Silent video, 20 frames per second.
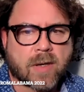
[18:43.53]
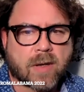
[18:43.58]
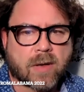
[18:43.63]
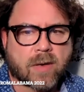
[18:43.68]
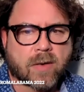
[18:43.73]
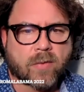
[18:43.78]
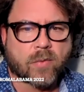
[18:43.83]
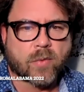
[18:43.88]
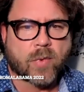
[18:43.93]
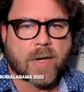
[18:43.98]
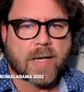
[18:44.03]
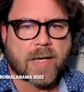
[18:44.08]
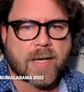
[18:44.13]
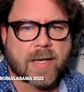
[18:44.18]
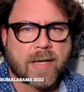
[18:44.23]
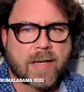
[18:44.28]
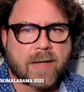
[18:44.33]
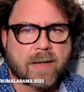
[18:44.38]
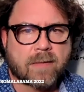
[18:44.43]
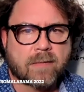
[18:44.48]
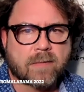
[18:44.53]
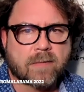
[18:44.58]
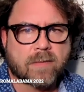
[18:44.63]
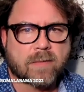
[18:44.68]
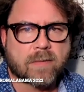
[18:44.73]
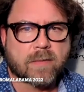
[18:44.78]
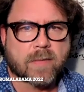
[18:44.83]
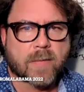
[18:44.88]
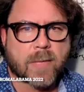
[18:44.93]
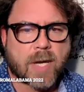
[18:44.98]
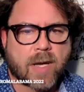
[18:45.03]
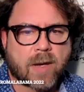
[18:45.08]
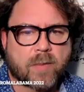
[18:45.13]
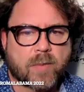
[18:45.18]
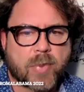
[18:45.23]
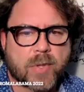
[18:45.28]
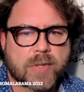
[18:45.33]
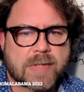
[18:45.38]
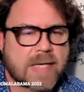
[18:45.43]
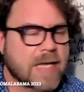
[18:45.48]
really
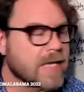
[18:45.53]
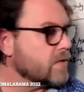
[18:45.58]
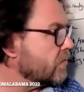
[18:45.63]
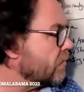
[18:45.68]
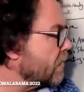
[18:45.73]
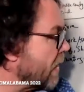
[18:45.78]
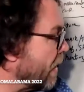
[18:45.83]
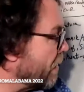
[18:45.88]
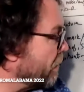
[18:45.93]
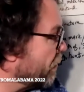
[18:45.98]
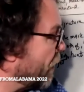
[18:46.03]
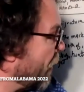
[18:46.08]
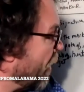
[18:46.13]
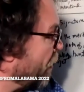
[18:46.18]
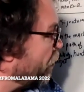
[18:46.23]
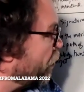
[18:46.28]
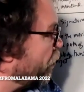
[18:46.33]
put together. Now I'm